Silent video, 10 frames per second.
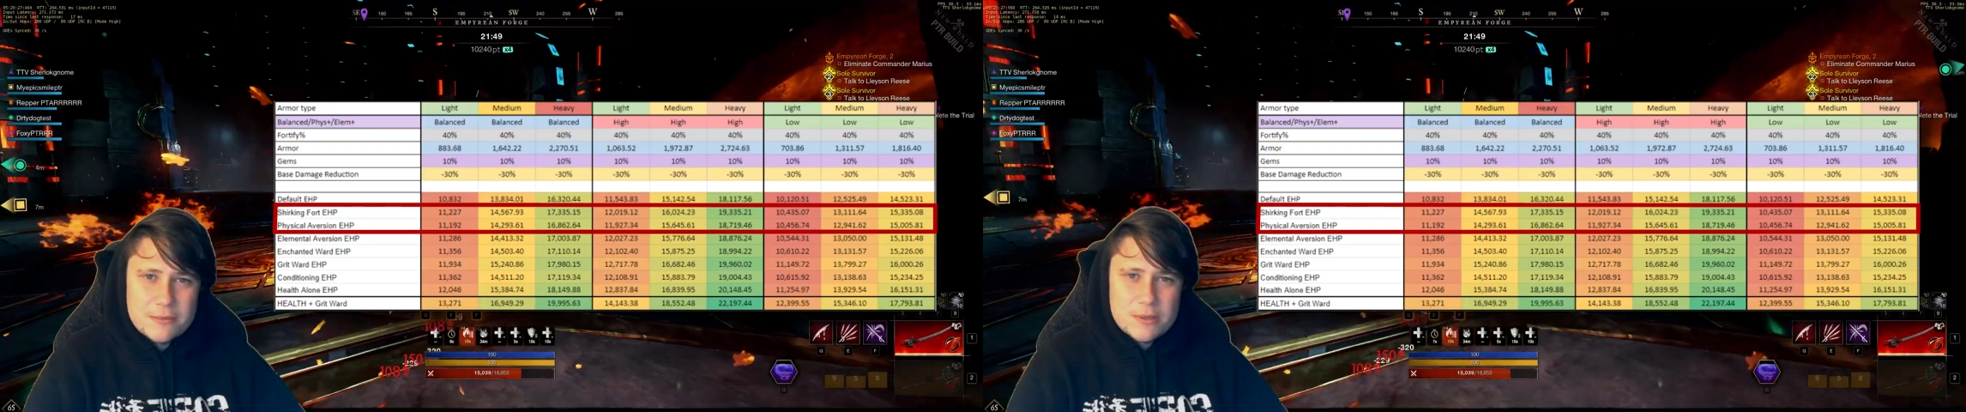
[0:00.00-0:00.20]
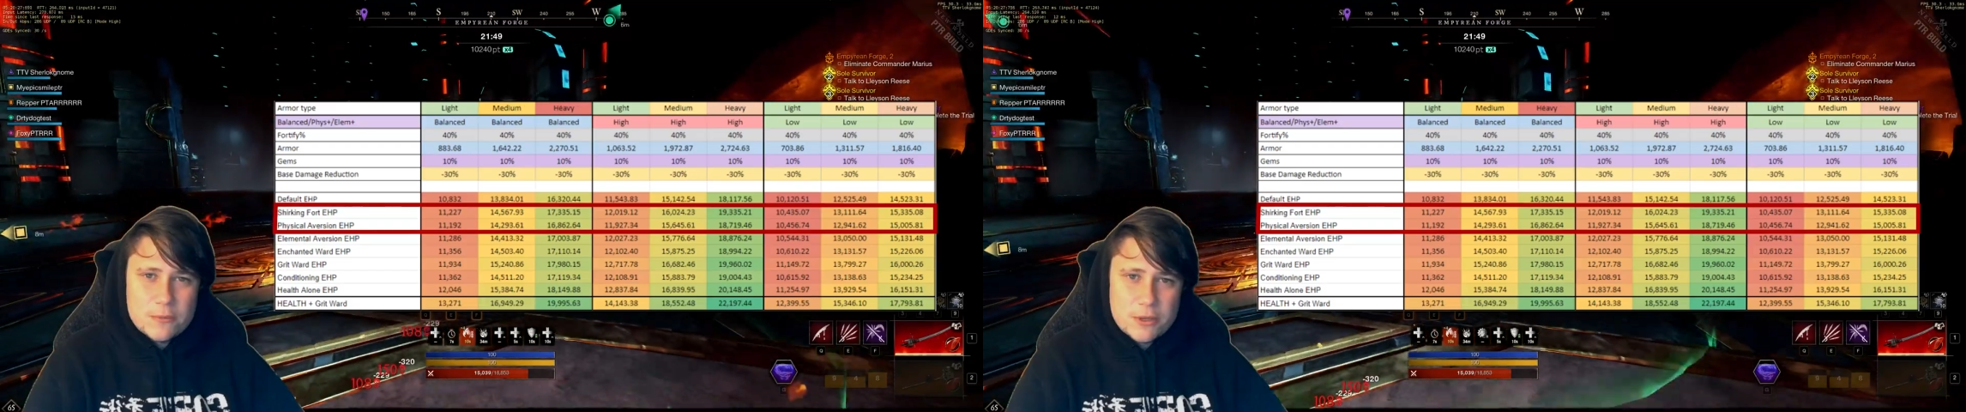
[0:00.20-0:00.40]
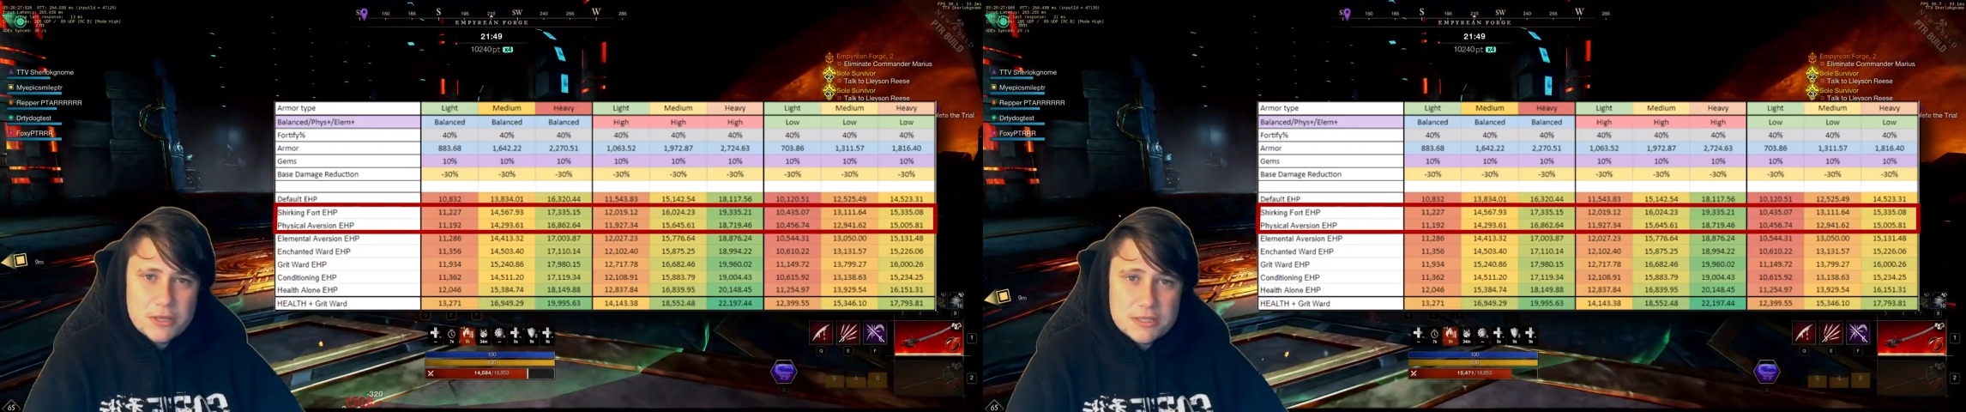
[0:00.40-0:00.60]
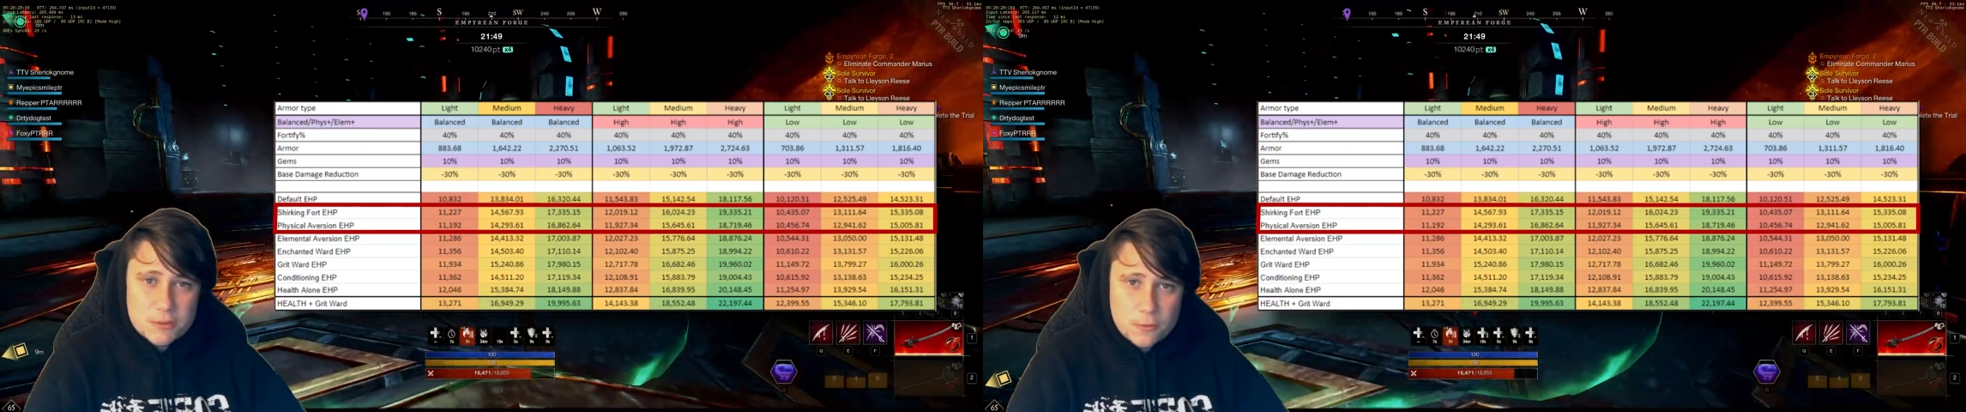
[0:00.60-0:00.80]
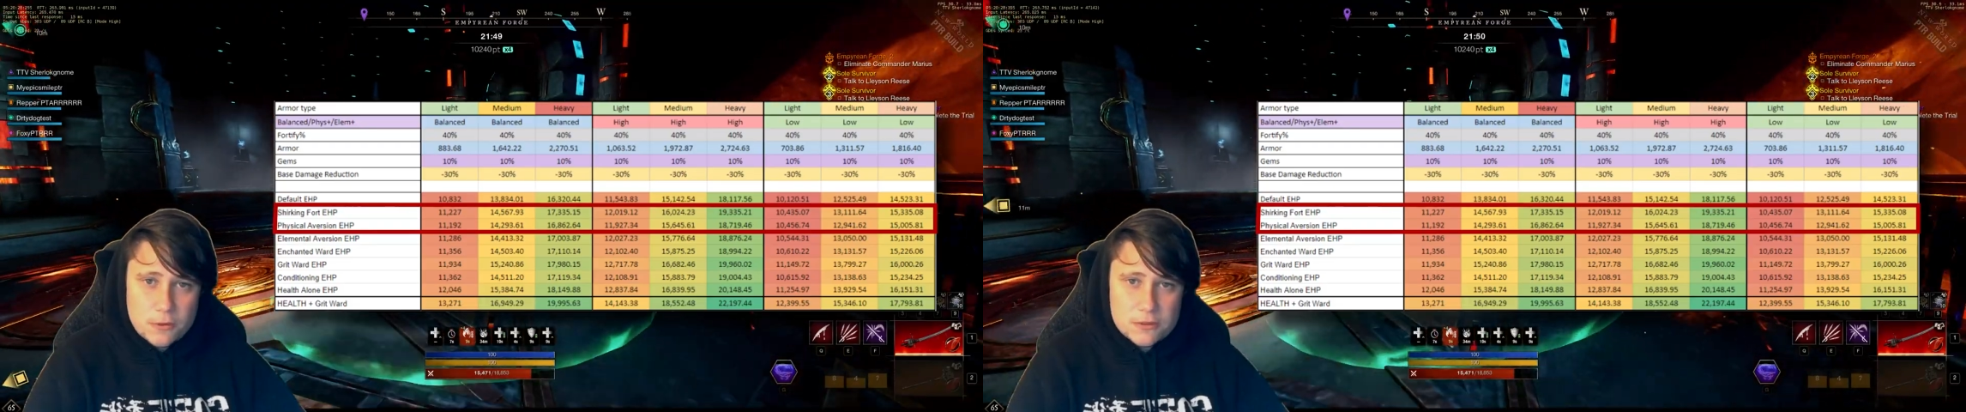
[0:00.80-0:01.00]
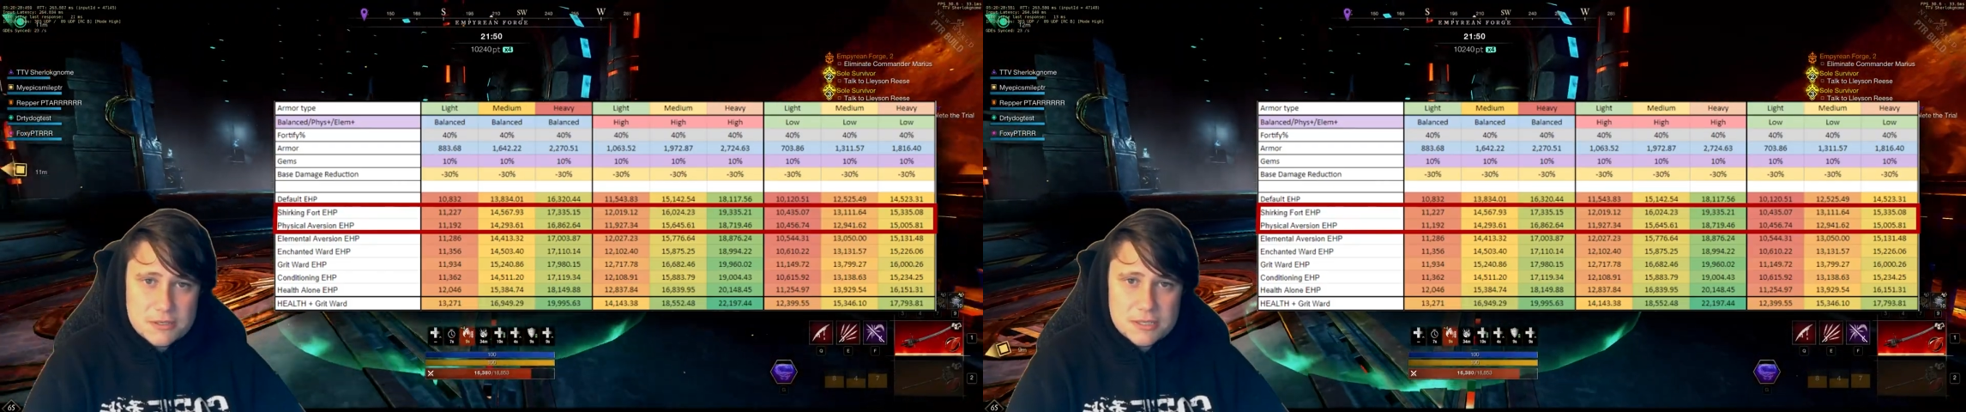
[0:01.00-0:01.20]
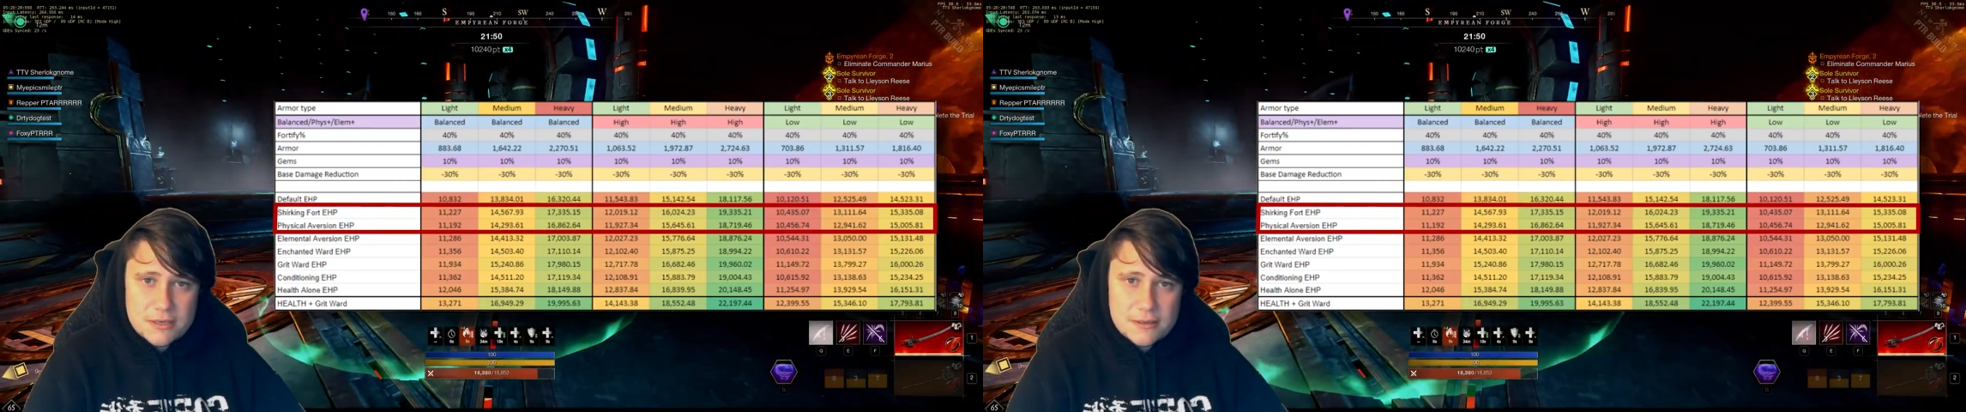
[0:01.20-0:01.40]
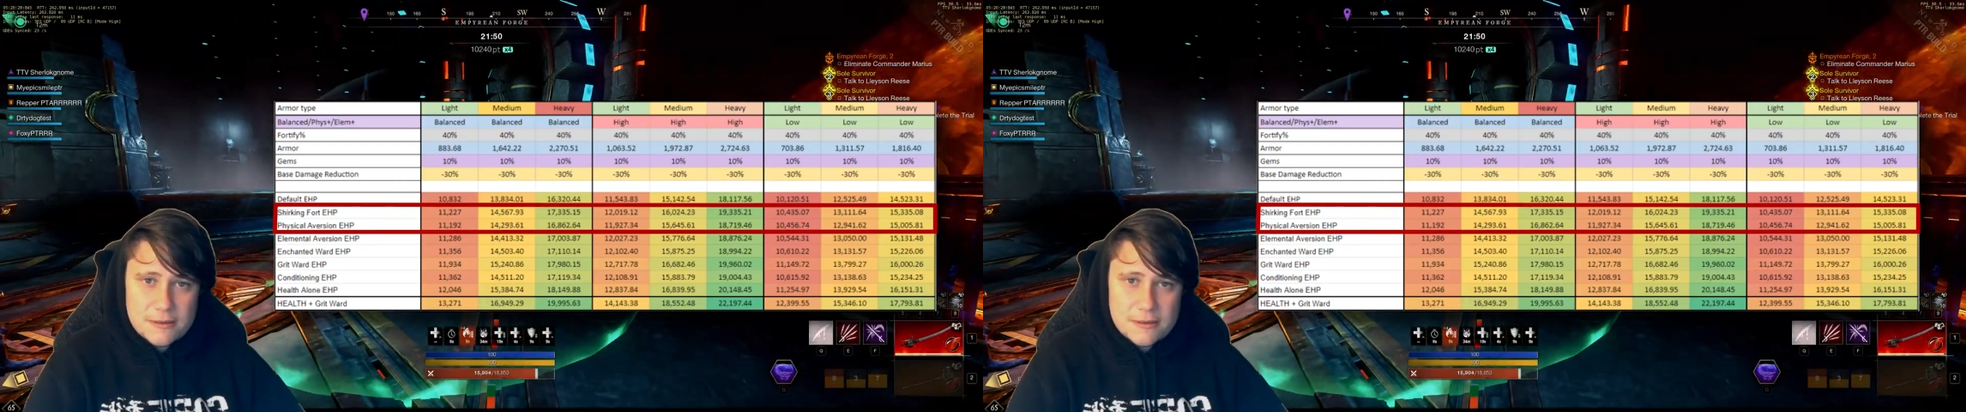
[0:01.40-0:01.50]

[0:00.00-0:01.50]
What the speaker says: to be working towards.